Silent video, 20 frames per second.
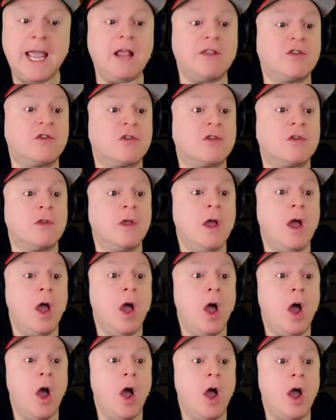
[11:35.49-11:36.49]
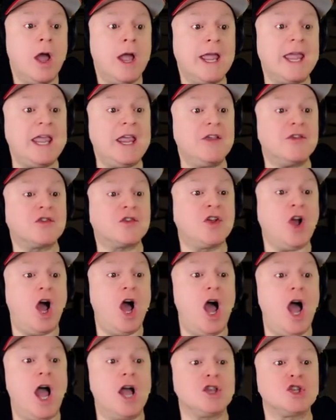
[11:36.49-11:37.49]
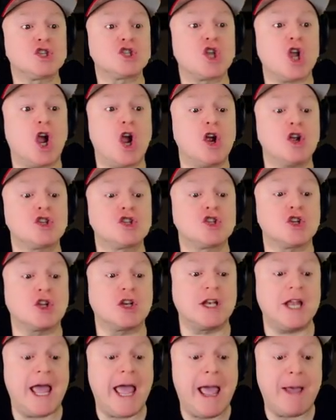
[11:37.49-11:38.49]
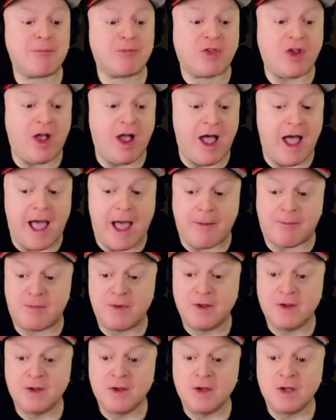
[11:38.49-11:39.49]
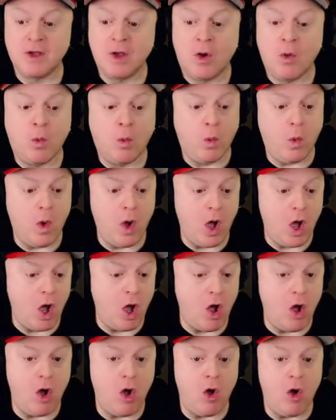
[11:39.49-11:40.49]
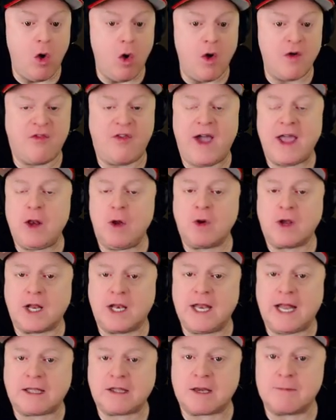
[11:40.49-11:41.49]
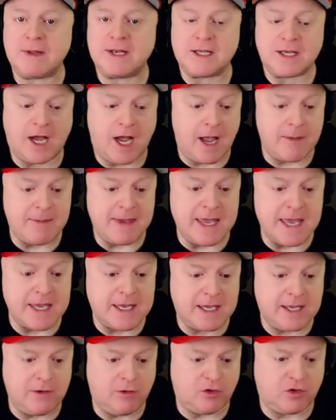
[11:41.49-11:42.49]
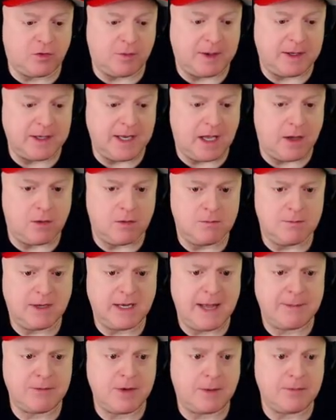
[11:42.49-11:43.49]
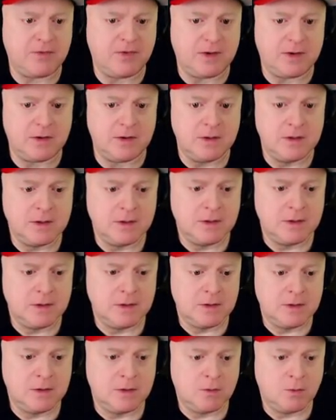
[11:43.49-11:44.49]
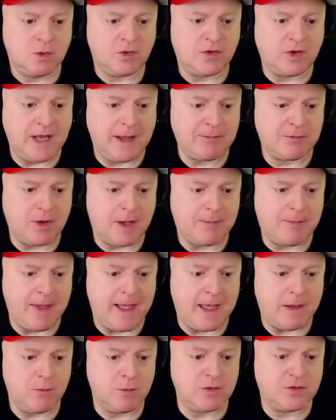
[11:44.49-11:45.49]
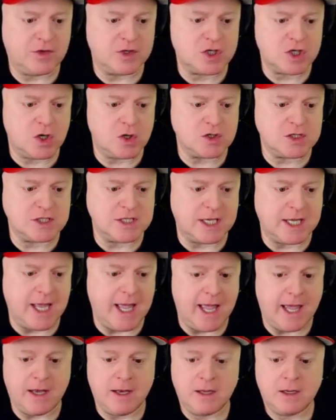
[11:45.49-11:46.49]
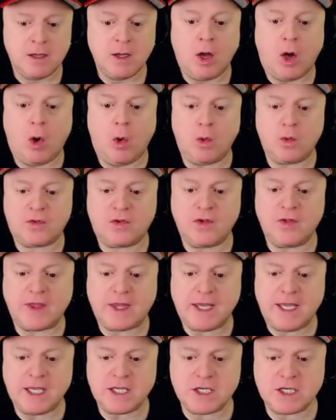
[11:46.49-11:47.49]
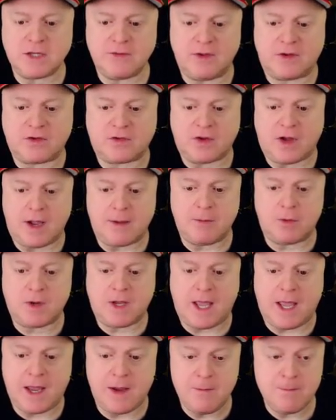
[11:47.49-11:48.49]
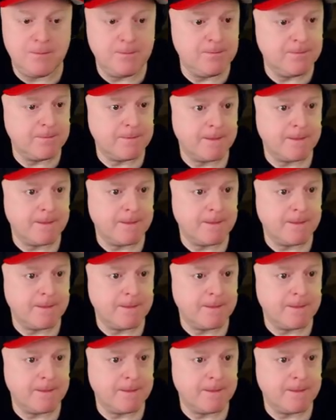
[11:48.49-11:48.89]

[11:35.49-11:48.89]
Yes! He's gone! Charge your laptop! Whoa! If I don't collect him in time, he kills me. Now, my laptop's here? Where's the laptop at? Where's the charge thing at? Oh, it's in the kitchen this time, okay.